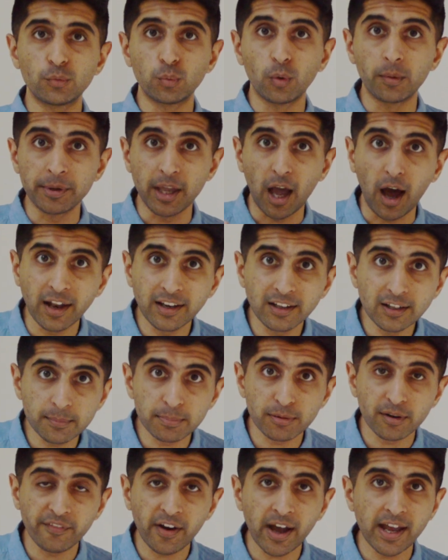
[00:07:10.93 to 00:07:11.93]
will be under
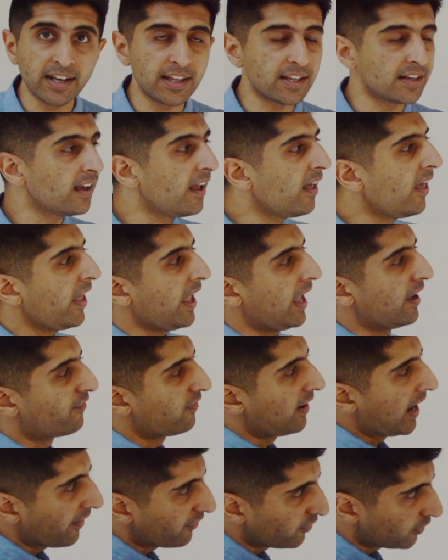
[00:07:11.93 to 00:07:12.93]
provided if
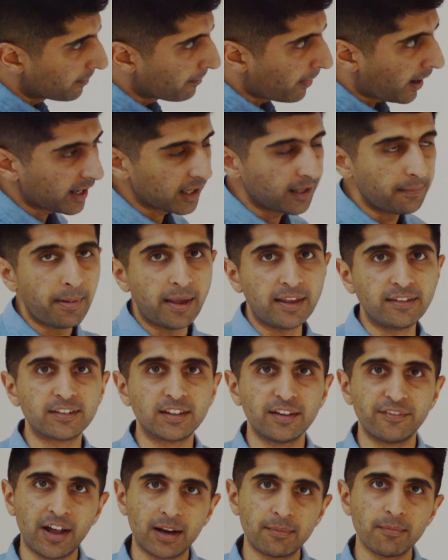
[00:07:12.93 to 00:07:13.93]
left to market based
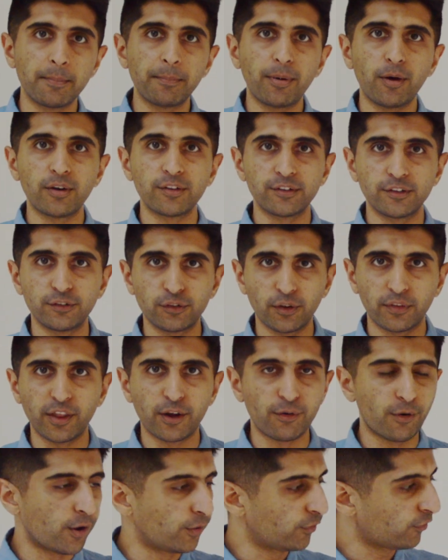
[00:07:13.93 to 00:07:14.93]
development policies on
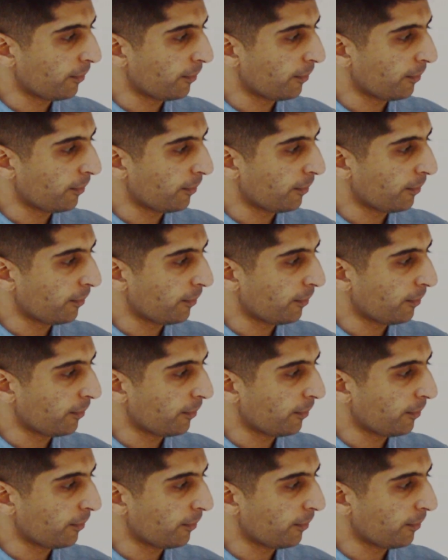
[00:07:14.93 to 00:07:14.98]
their own.